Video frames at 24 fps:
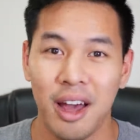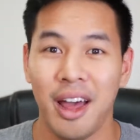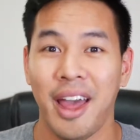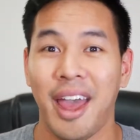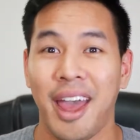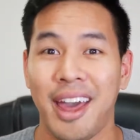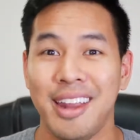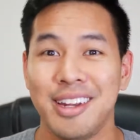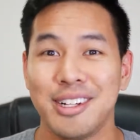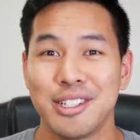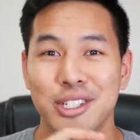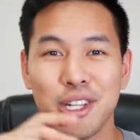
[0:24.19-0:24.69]

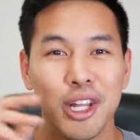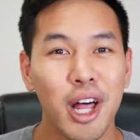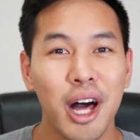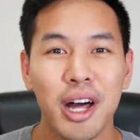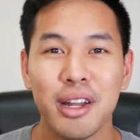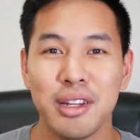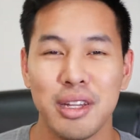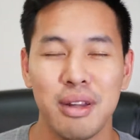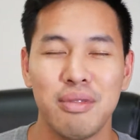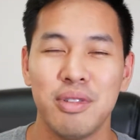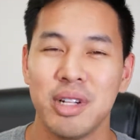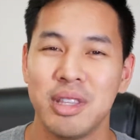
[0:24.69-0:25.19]
And there's a lot
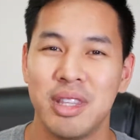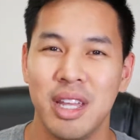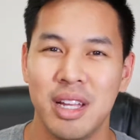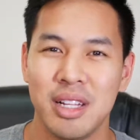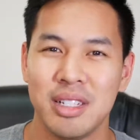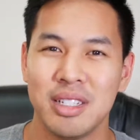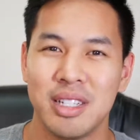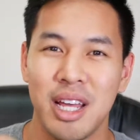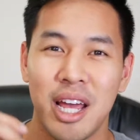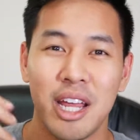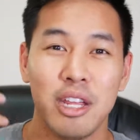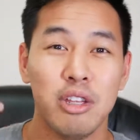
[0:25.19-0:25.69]
of different
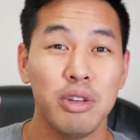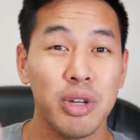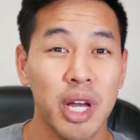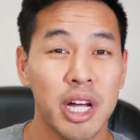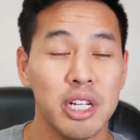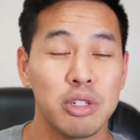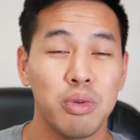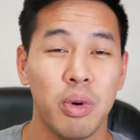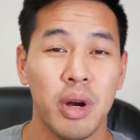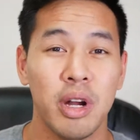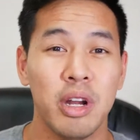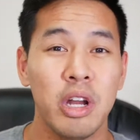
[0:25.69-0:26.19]
things that you
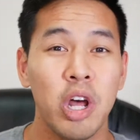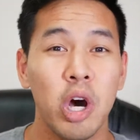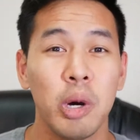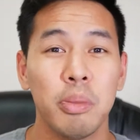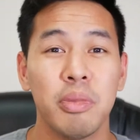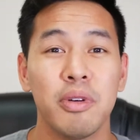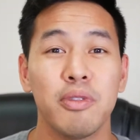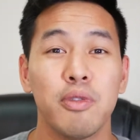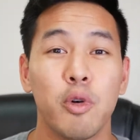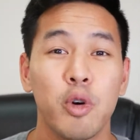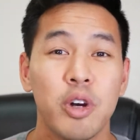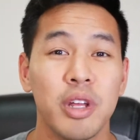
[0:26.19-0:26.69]
guys want to know
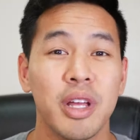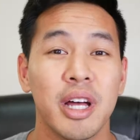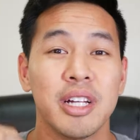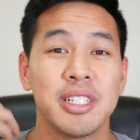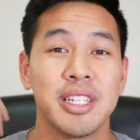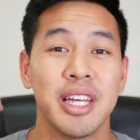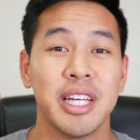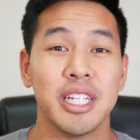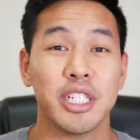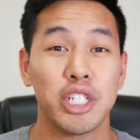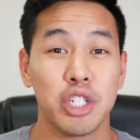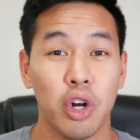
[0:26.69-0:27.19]
before you guys
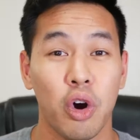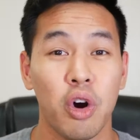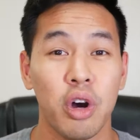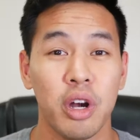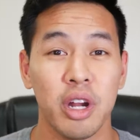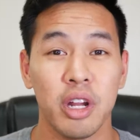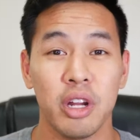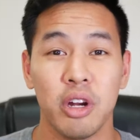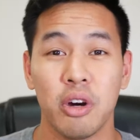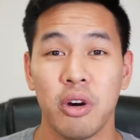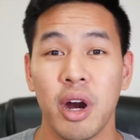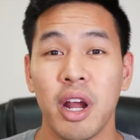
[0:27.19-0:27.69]
get
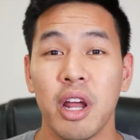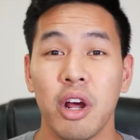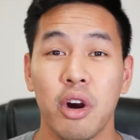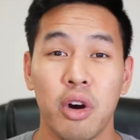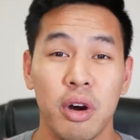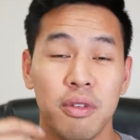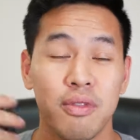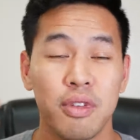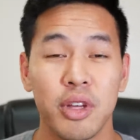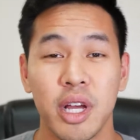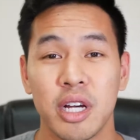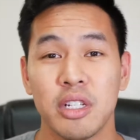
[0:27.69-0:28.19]
started, right? Or
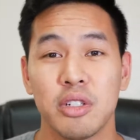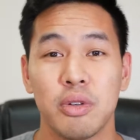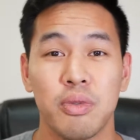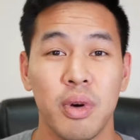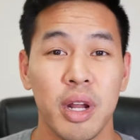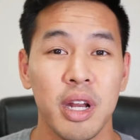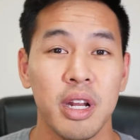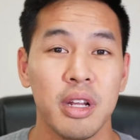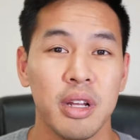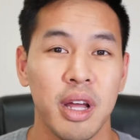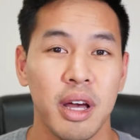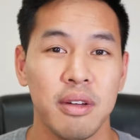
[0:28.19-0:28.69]
if you guys
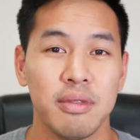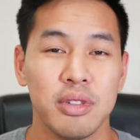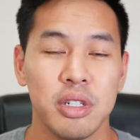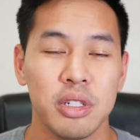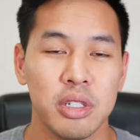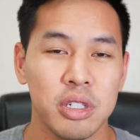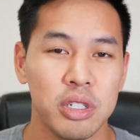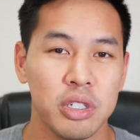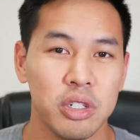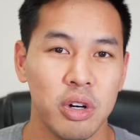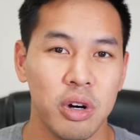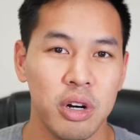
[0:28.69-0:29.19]
already have
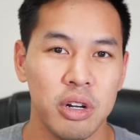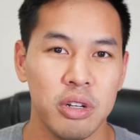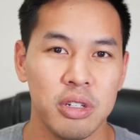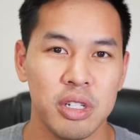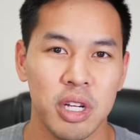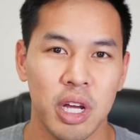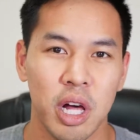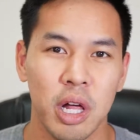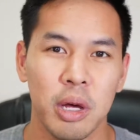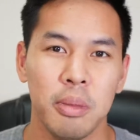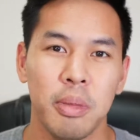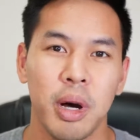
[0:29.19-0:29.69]
started
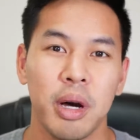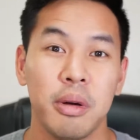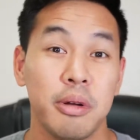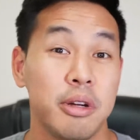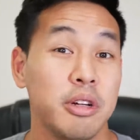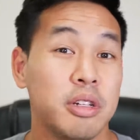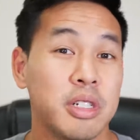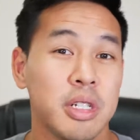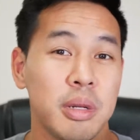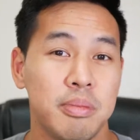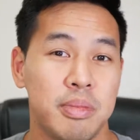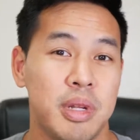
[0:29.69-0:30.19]
using Alibaba,
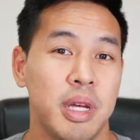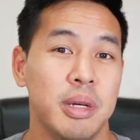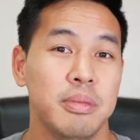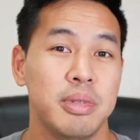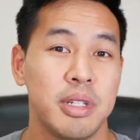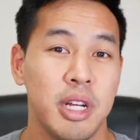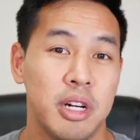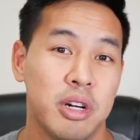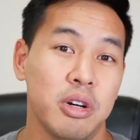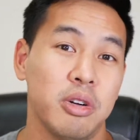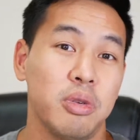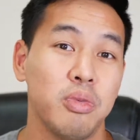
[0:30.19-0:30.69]
here's some tips
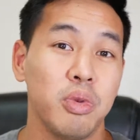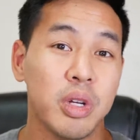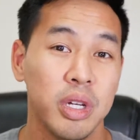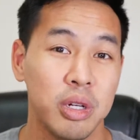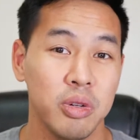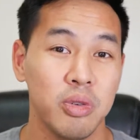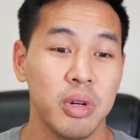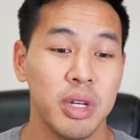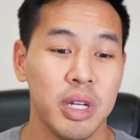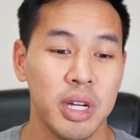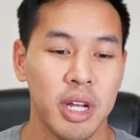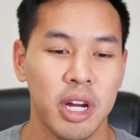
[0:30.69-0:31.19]
that are
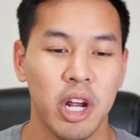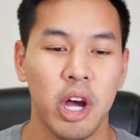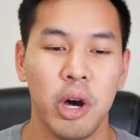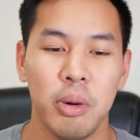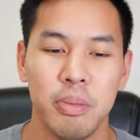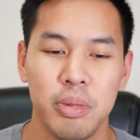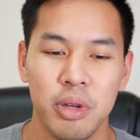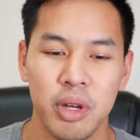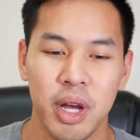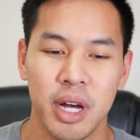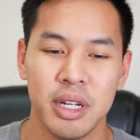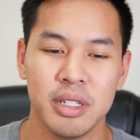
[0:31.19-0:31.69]
really going to
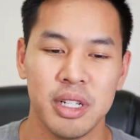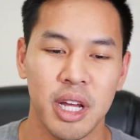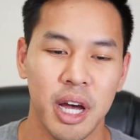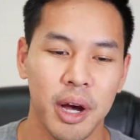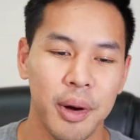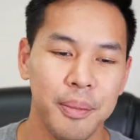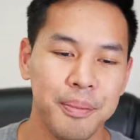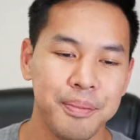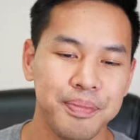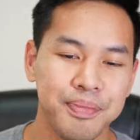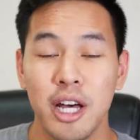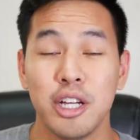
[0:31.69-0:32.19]
help you guys
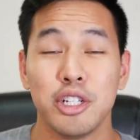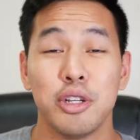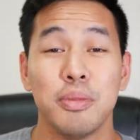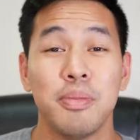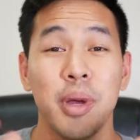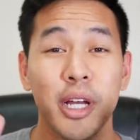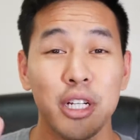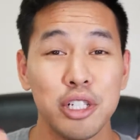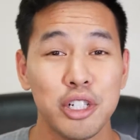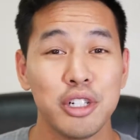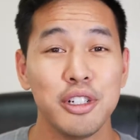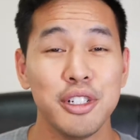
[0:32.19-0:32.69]
out. So
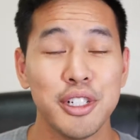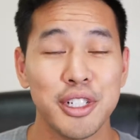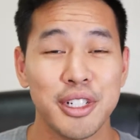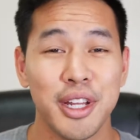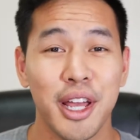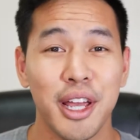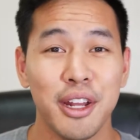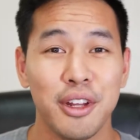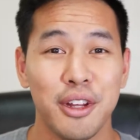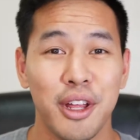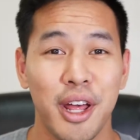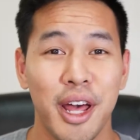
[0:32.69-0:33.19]
make sure you
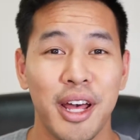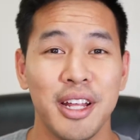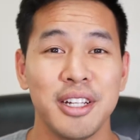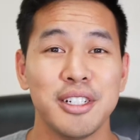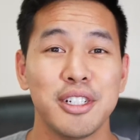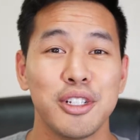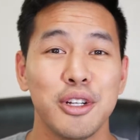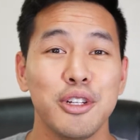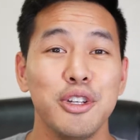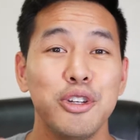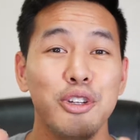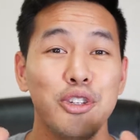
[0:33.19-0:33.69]
stay to the end
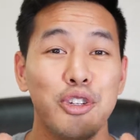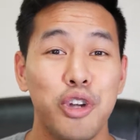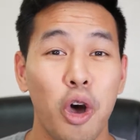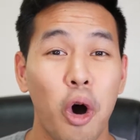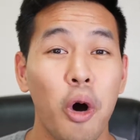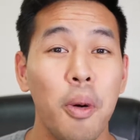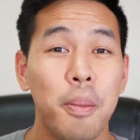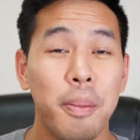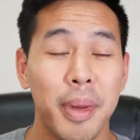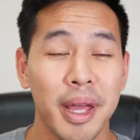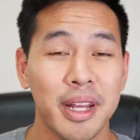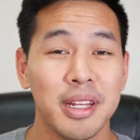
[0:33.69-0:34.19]
so you
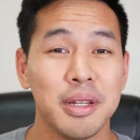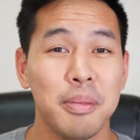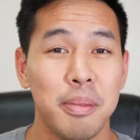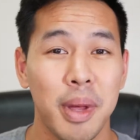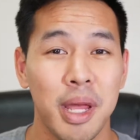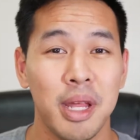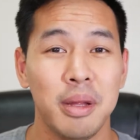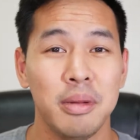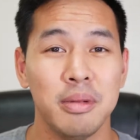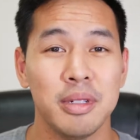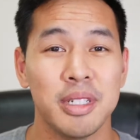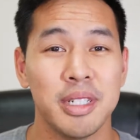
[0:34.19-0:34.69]
don't make
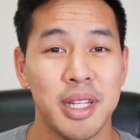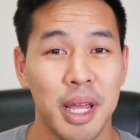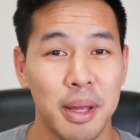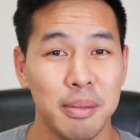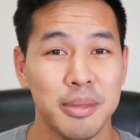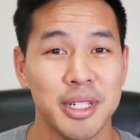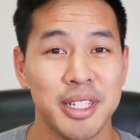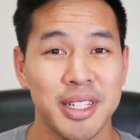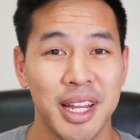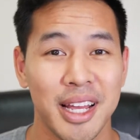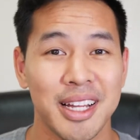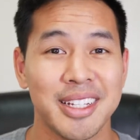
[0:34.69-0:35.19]
the same
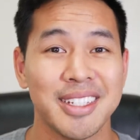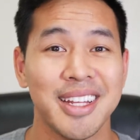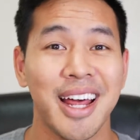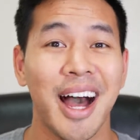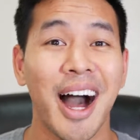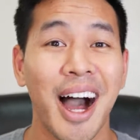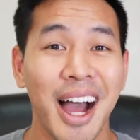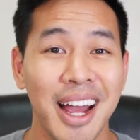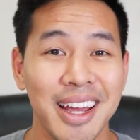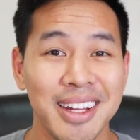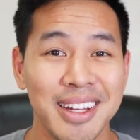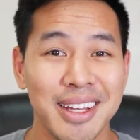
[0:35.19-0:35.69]
mistakes that
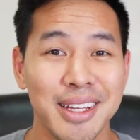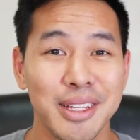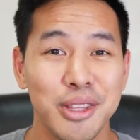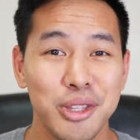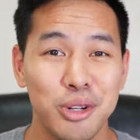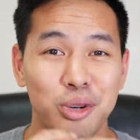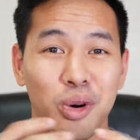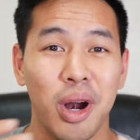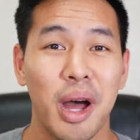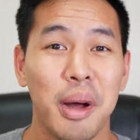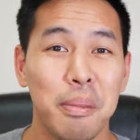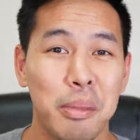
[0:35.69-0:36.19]
I did
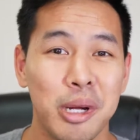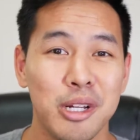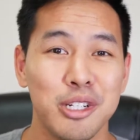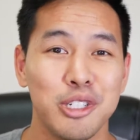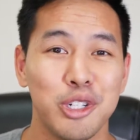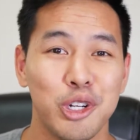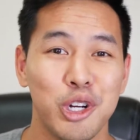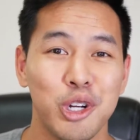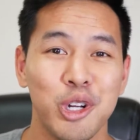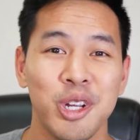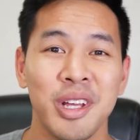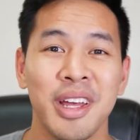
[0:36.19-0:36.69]
throughout my
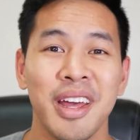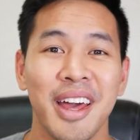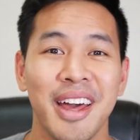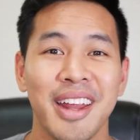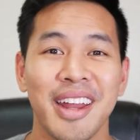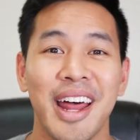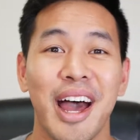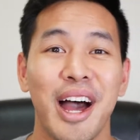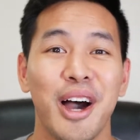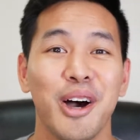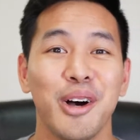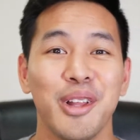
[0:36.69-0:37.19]
journey,
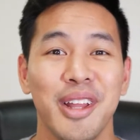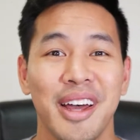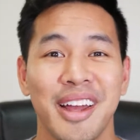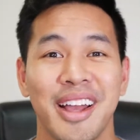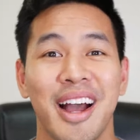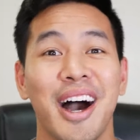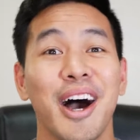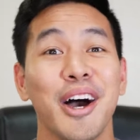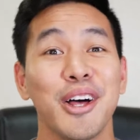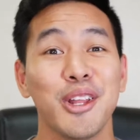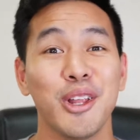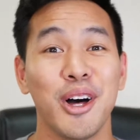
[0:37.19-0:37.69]
and how
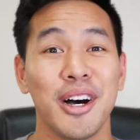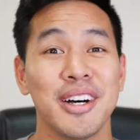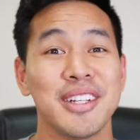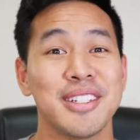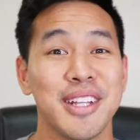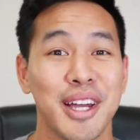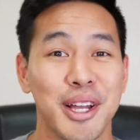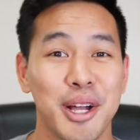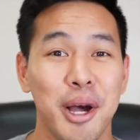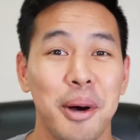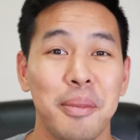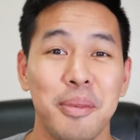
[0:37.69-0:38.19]
like I lost
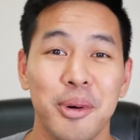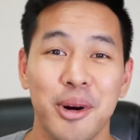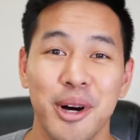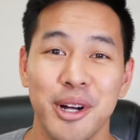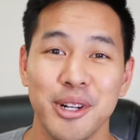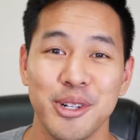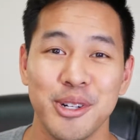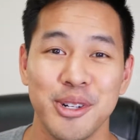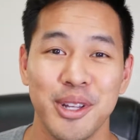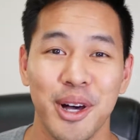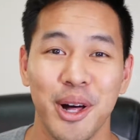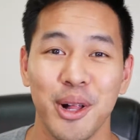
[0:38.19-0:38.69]
like a couple
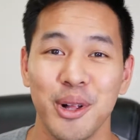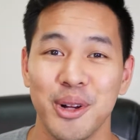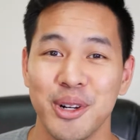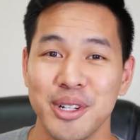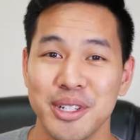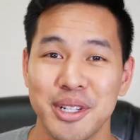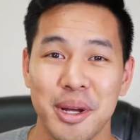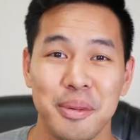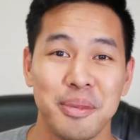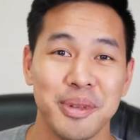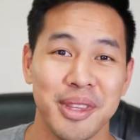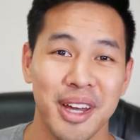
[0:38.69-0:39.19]
$100,
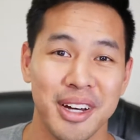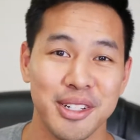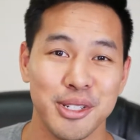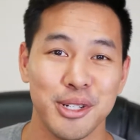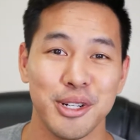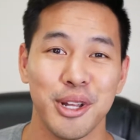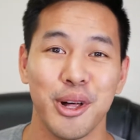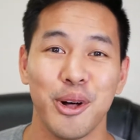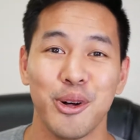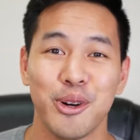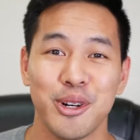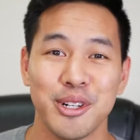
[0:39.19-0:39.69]
a couple
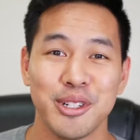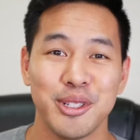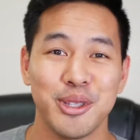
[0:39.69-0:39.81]
$1,000